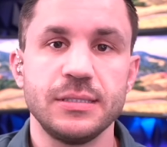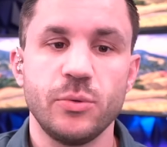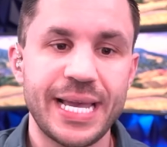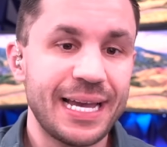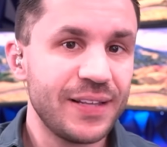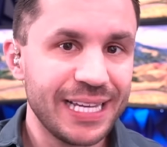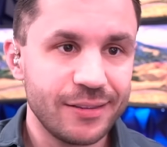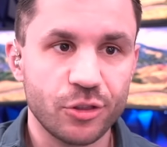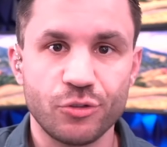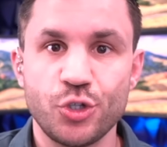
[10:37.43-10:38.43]
We have like
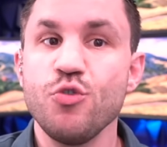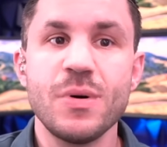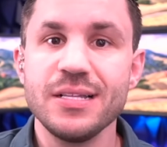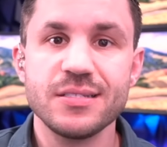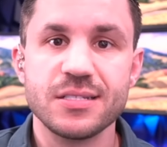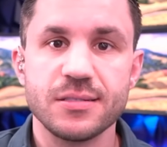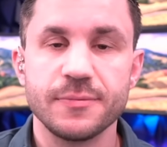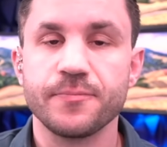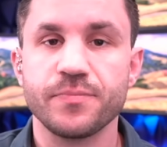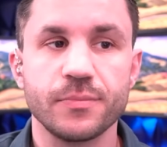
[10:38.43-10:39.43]
two months
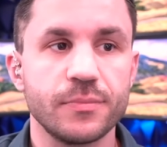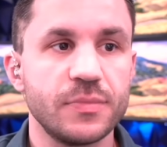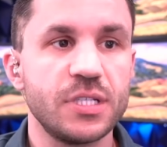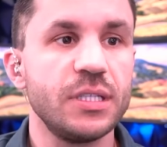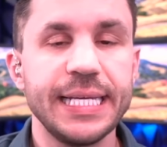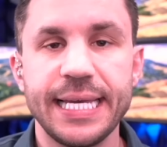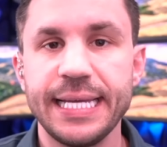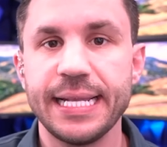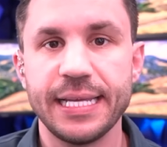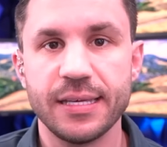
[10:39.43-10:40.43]
to litigate
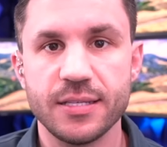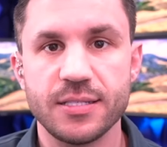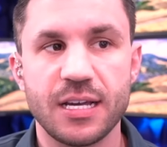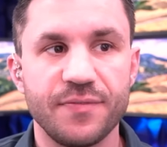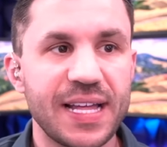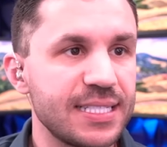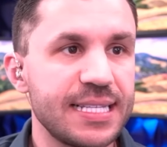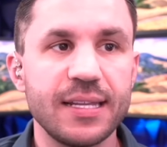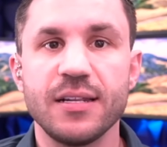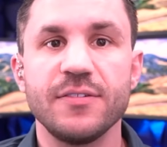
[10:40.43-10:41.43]
any of this stuff. That's
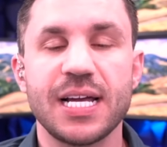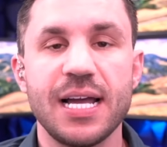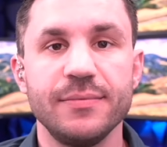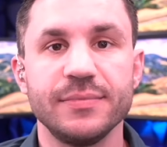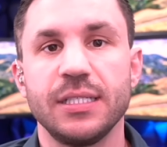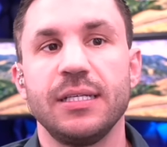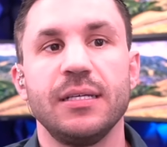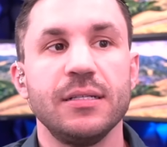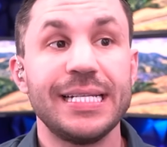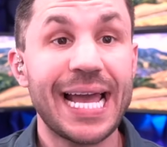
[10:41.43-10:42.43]
not enough time.
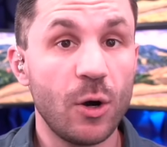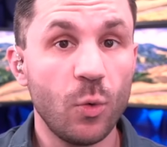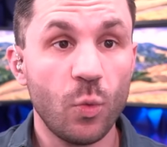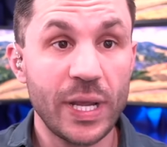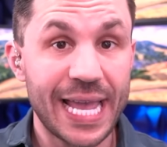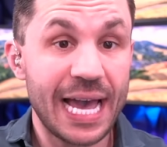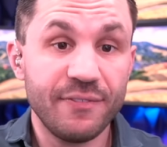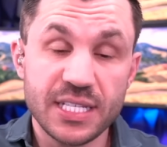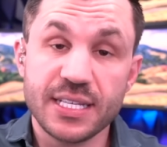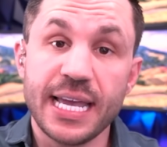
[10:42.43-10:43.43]
Now we have
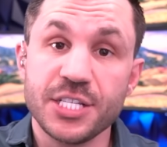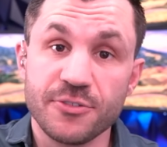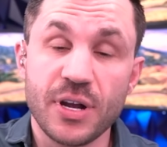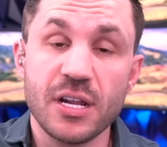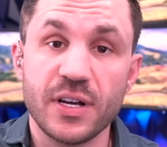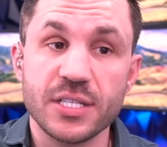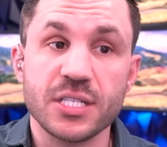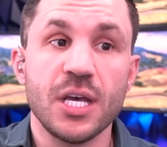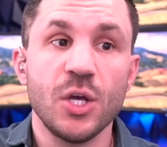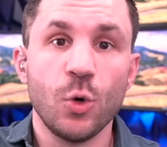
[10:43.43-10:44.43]
this case in front of us.
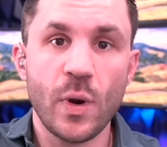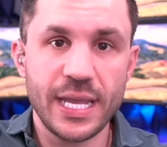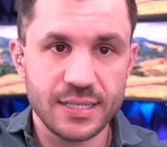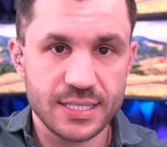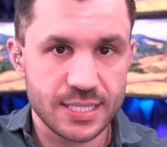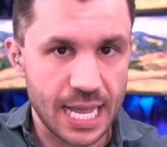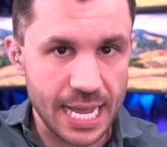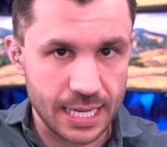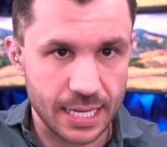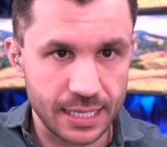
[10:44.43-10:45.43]
We can
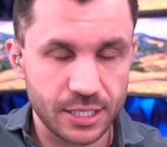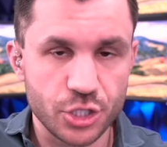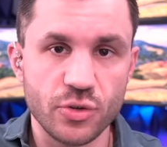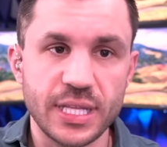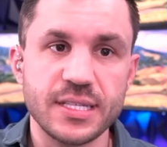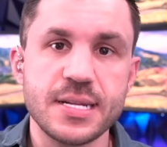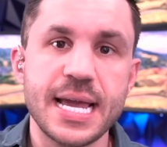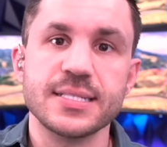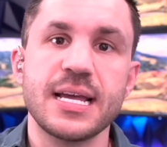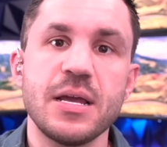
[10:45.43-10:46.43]
decide on it so that the
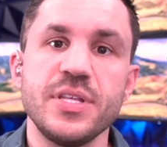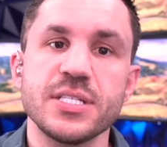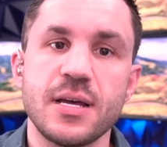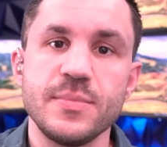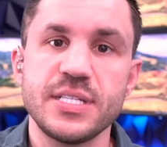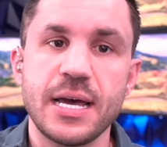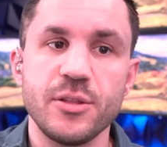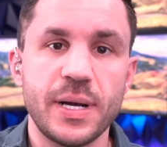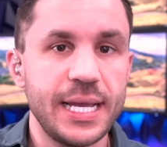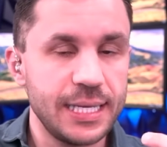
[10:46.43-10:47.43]
next time this comes down the
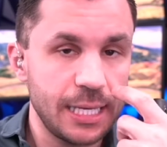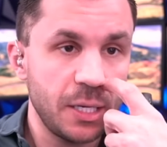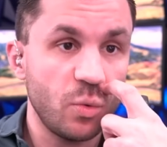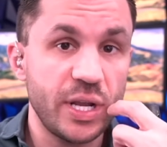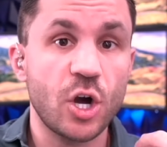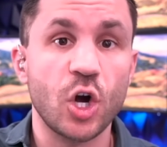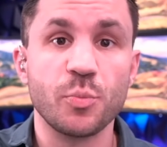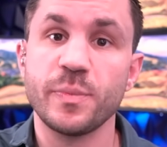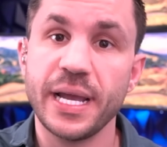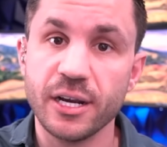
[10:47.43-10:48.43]
pike, we are
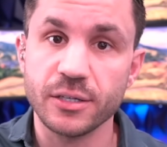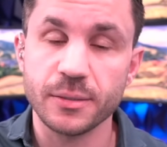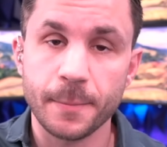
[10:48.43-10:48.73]
prepared.